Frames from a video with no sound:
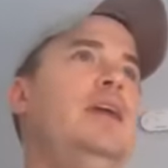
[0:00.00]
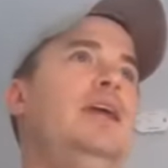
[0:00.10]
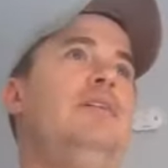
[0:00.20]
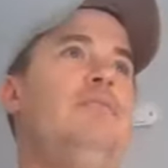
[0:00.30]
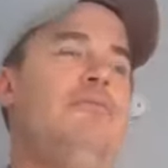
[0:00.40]

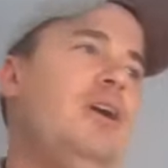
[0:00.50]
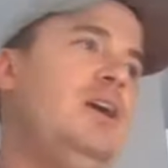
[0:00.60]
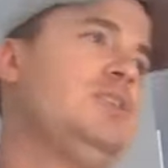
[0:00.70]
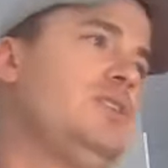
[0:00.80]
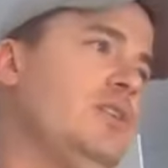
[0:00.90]

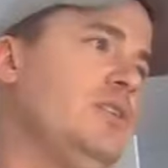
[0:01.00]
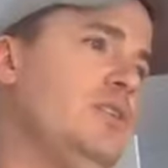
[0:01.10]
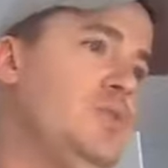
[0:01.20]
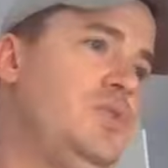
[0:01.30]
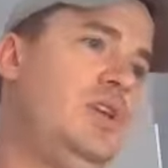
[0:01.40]

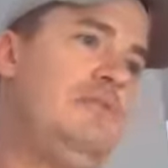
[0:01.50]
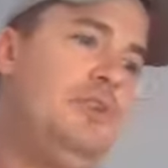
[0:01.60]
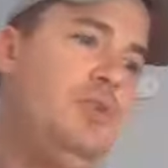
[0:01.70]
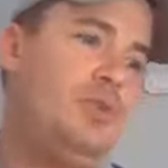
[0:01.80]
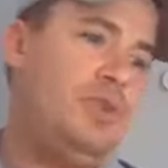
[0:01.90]
Investors, if
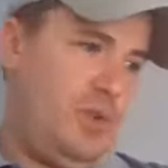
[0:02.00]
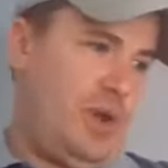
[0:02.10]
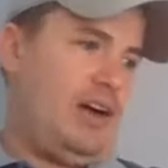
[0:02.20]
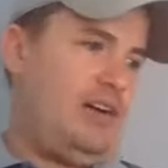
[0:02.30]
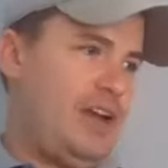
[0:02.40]
you do
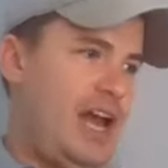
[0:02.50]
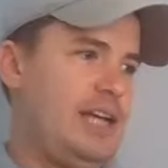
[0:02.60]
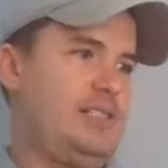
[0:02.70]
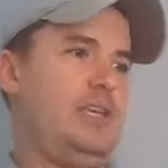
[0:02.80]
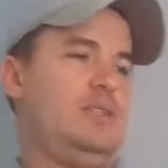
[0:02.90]
have
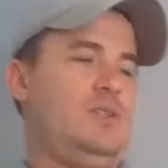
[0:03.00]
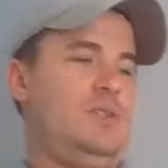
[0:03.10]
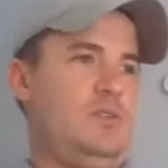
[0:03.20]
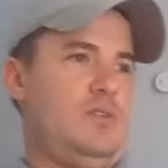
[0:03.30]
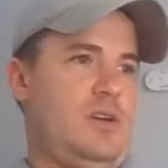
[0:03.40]
assets